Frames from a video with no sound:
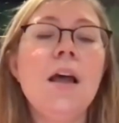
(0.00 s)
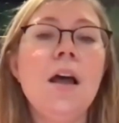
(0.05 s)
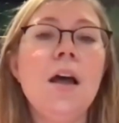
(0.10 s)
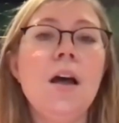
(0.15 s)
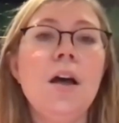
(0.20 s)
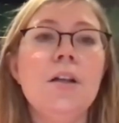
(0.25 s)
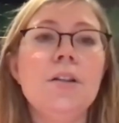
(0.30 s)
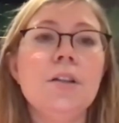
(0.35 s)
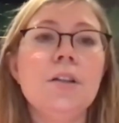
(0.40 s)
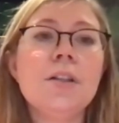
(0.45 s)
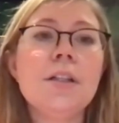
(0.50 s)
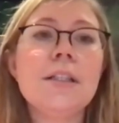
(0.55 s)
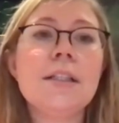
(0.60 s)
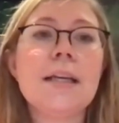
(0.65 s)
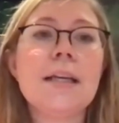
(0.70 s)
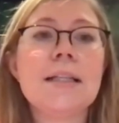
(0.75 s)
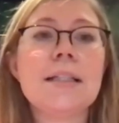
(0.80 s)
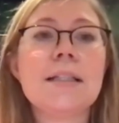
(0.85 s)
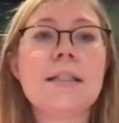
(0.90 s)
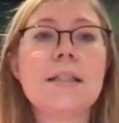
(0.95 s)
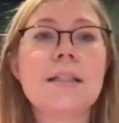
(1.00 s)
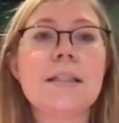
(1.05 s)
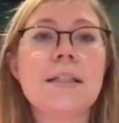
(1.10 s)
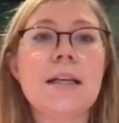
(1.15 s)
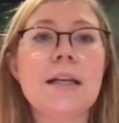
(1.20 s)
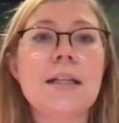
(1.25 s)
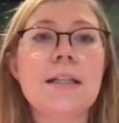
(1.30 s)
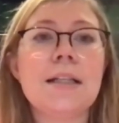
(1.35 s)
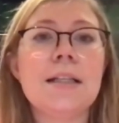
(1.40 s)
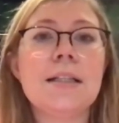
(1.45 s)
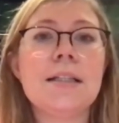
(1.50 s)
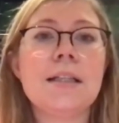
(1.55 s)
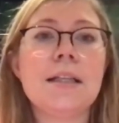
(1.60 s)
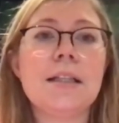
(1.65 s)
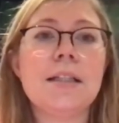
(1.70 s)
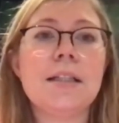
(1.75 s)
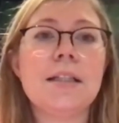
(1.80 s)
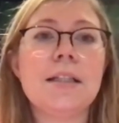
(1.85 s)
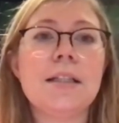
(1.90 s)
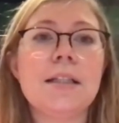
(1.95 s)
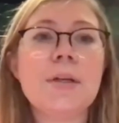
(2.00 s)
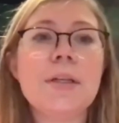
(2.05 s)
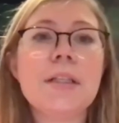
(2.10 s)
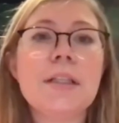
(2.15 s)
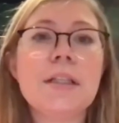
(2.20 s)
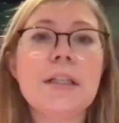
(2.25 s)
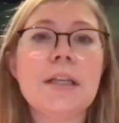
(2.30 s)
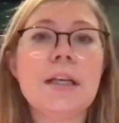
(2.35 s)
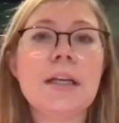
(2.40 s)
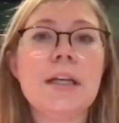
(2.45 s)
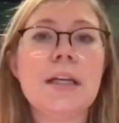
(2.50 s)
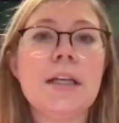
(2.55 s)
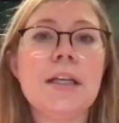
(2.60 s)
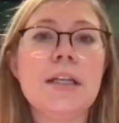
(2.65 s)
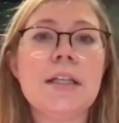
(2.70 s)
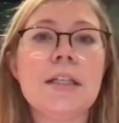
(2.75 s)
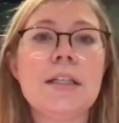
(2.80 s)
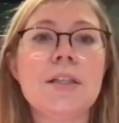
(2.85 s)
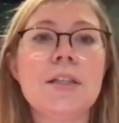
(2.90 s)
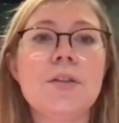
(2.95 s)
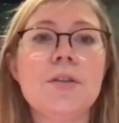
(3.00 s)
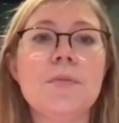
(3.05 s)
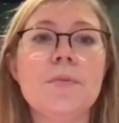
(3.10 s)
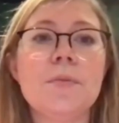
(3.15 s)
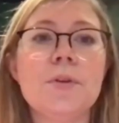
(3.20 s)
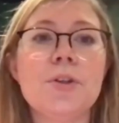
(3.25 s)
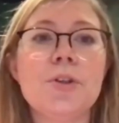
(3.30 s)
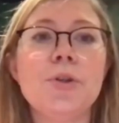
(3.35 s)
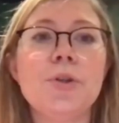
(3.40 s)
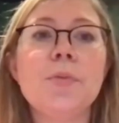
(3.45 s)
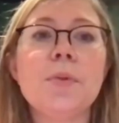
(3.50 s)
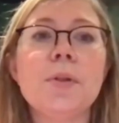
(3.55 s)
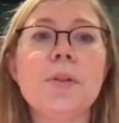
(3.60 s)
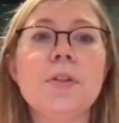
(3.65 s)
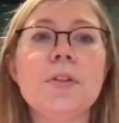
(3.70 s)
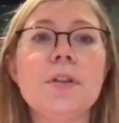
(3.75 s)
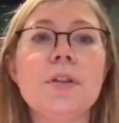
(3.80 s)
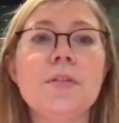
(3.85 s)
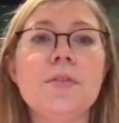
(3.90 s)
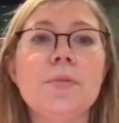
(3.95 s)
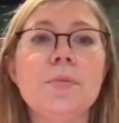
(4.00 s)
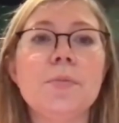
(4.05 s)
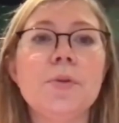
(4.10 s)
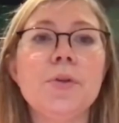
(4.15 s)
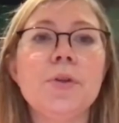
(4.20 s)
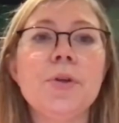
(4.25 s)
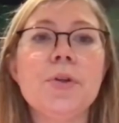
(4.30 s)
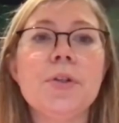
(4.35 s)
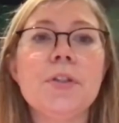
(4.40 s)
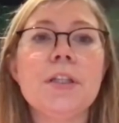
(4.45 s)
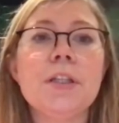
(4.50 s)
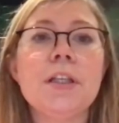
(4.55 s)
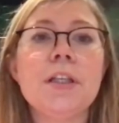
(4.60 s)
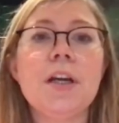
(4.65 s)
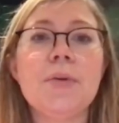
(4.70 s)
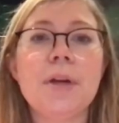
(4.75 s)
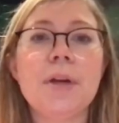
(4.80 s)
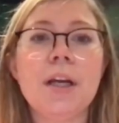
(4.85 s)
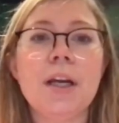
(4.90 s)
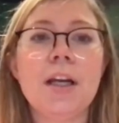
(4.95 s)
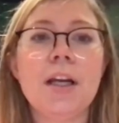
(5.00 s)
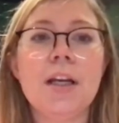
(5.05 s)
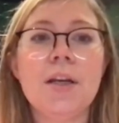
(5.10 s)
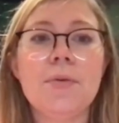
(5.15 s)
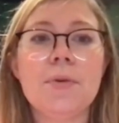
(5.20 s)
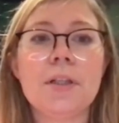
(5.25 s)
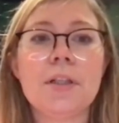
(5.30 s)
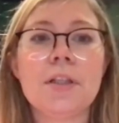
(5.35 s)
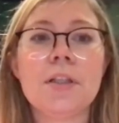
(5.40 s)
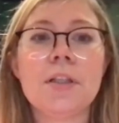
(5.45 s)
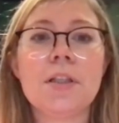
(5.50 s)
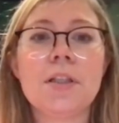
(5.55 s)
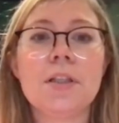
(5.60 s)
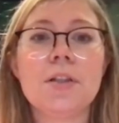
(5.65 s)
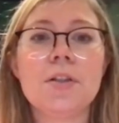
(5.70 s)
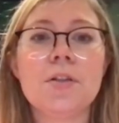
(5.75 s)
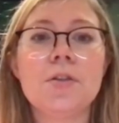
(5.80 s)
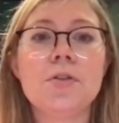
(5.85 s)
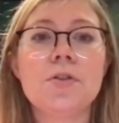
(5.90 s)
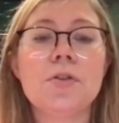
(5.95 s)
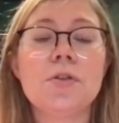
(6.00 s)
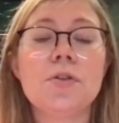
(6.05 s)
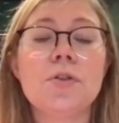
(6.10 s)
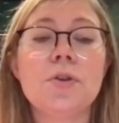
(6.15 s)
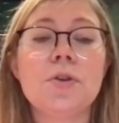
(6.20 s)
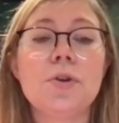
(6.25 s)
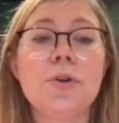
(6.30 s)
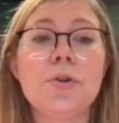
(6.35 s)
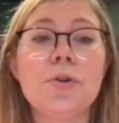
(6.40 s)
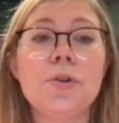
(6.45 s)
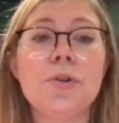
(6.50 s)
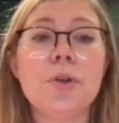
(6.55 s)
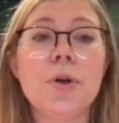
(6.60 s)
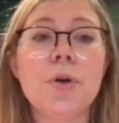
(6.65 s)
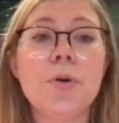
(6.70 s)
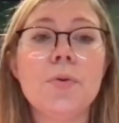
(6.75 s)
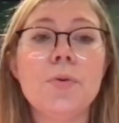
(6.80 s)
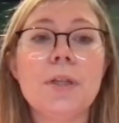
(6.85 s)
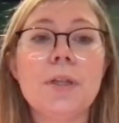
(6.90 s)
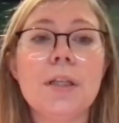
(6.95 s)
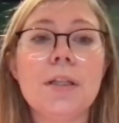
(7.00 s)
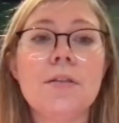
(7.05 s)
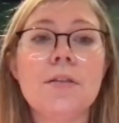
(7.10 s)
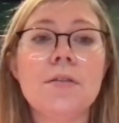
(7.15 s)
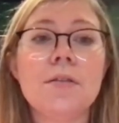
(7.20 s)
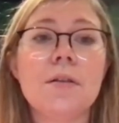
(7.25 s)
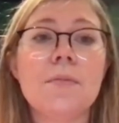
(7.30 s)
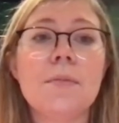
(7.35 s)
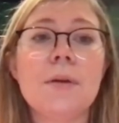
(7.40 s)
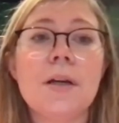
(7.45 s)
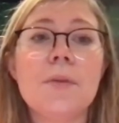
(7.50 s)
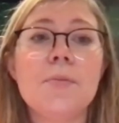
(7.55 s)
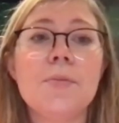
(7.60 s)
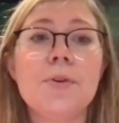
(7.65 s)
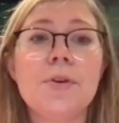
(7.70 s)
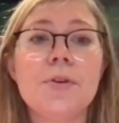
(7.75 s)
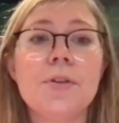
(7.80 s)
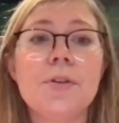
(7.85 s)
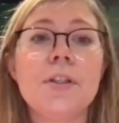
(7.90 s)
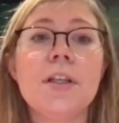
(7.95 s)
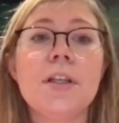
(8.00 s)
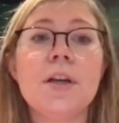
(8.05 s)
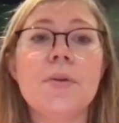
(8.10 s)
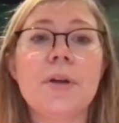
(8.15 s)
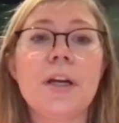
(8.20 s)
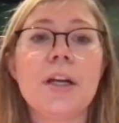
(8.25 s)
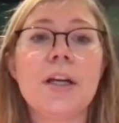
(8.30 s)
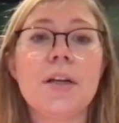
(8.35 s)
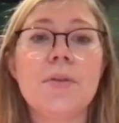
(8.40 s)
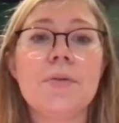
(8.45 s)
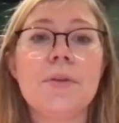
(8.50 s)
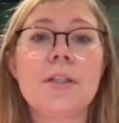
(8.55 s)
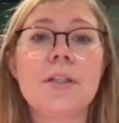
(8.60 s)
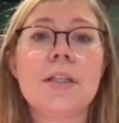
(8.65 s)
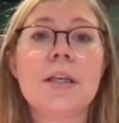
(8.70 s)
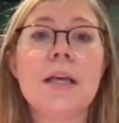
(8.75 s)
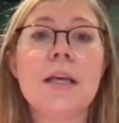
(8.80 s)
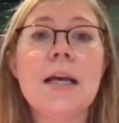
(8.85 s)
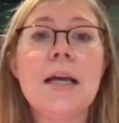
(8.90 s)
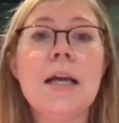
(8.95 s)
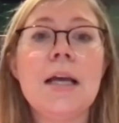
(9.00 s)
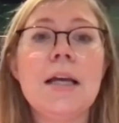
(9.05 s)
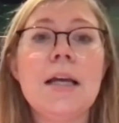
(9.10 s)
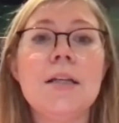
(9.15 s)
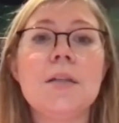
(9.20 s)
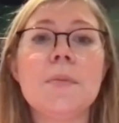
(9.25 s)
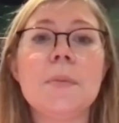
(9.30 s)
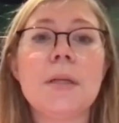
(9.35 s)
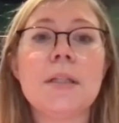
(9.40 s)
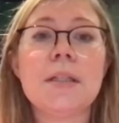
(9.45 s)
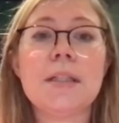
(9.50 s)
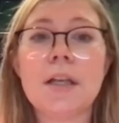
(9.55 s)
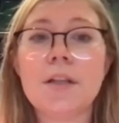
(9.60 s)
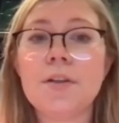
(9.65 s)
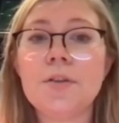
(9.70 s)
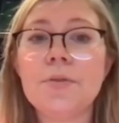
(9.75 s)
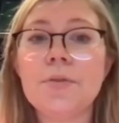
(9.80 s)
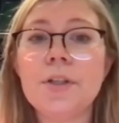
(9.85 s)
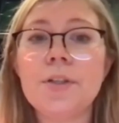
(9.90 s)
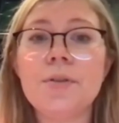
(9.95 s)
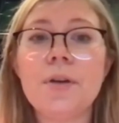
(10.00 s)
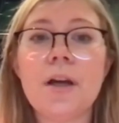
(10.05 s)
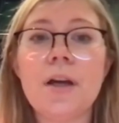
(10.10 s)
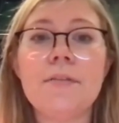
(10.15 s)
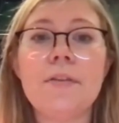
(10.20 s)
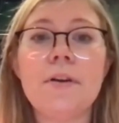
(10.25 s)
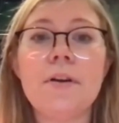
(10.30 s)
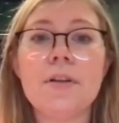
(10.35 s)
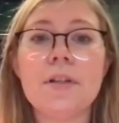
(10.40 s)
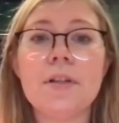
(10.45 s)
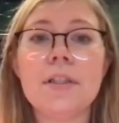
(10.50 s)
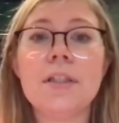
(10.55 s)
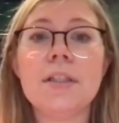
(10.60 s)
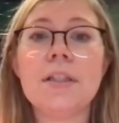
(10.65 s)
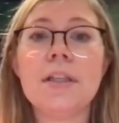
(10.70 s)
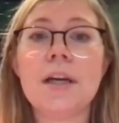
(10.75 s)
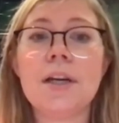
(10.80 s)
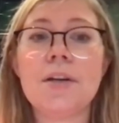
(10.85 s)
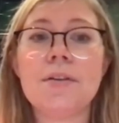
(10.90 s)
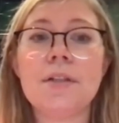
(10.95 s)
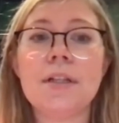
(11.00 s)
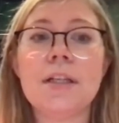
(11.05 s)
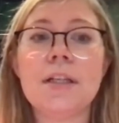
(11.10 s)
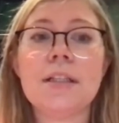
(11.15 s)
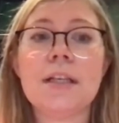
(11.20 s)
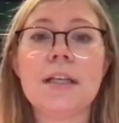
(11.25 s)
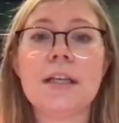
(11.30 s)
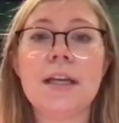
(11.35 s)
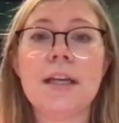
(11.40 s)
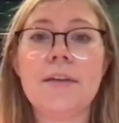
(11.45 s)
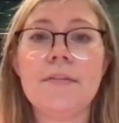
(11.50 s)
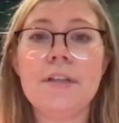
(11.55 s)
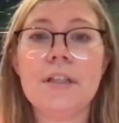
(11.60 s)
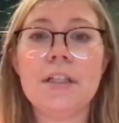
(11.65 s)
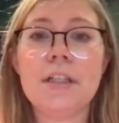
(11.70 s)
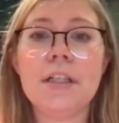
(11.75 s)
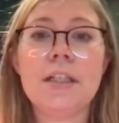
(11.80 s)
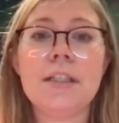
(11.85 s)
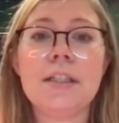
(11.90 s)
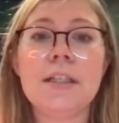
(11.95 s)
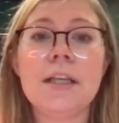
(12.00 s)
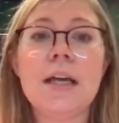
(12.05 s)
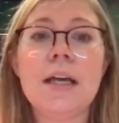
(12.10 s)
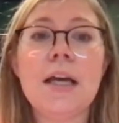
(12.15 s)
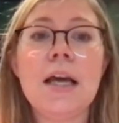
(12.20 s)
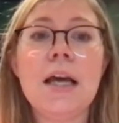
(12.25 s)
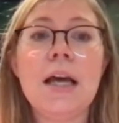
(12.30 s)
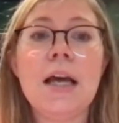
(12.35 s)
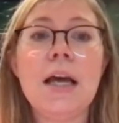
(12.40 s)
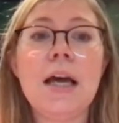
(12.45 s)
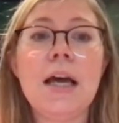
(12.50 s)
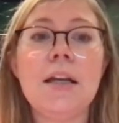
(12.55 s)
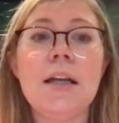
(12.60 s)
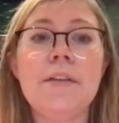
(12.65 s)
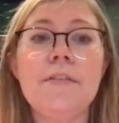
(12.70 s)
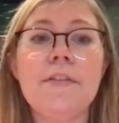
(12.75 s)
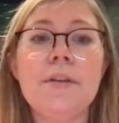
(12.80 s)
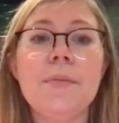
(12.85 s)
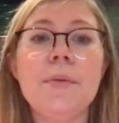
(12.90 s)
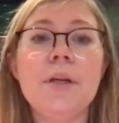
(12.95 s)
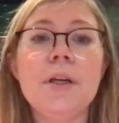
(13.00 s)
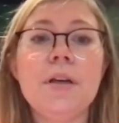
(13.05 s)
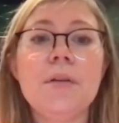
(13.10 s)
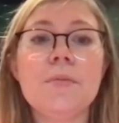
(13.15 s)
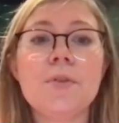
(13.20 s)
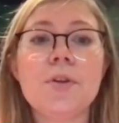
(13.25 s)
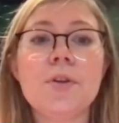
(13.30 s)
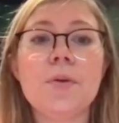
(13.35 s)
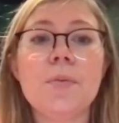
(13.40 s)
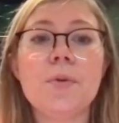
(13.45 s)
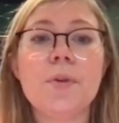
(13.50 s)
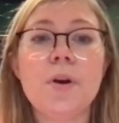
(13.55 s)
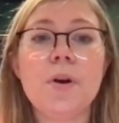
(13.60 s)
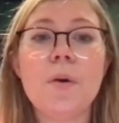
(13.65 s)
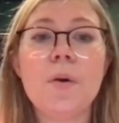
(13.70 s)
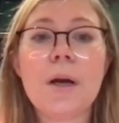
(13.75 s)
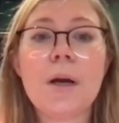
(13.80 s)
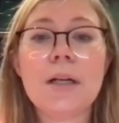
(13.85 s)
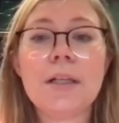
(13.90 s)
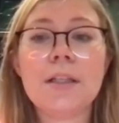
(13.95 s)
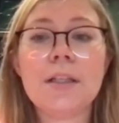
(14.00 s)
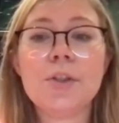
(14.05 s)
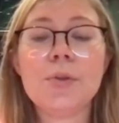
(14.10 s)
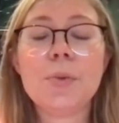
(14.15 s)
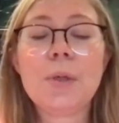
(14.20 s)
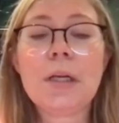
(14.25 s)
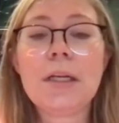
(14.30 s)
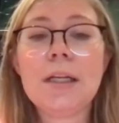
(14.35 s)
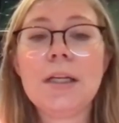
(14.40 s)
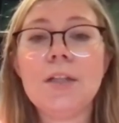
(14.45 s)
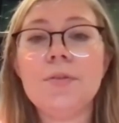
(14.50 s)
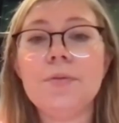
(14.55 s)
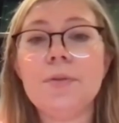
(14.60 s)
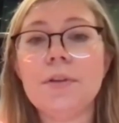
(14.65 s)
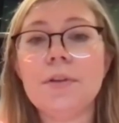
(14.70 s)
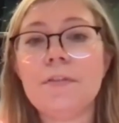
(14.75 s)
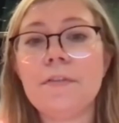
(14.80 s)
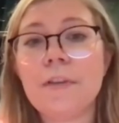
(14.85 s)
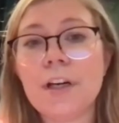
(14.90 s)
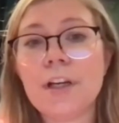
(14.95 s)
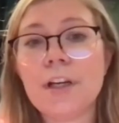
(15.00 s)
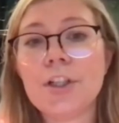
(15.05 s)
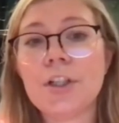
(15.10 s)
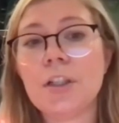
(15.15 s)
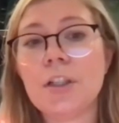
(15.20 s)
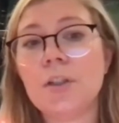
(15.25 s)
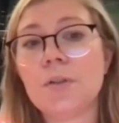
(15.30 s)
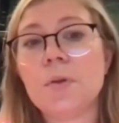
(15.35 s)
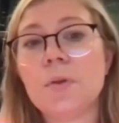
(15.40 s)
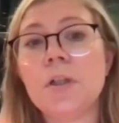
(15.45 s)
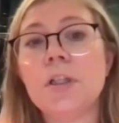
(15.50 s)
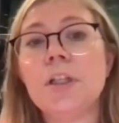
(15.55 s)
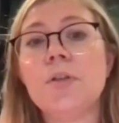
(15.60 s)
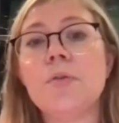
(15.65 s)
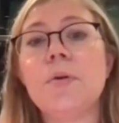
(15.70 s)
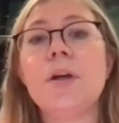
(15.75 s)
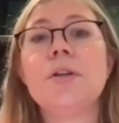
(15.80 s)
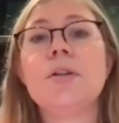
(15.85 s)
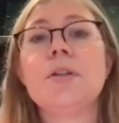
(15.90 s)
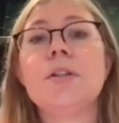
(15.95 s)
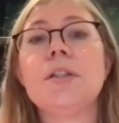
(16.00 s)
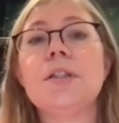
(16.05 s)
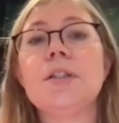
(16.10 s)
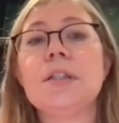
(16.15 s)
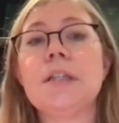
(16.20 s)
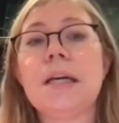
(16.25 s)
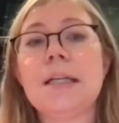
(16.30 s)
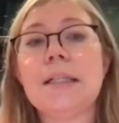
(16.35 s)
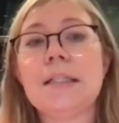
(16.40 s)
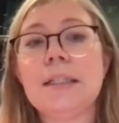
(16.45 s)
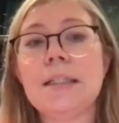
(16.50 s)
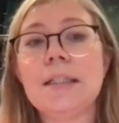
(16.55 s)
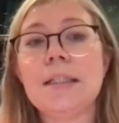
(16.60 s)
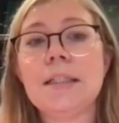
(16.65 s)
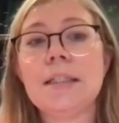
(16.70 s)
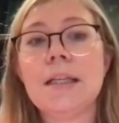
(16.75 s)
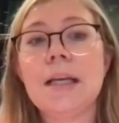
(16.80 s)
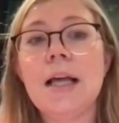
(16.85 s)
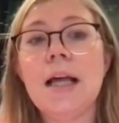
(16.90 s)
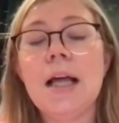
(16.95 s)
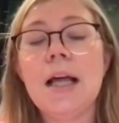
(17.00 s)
Another test that is interesting is the measurement of the mucociliary clearance. So you know that normal mucociliary clearance is mandatory to have healthy sinonasal cavities. And if it becomes abnormal, this will lead to infection and chronic rhinosinusitis.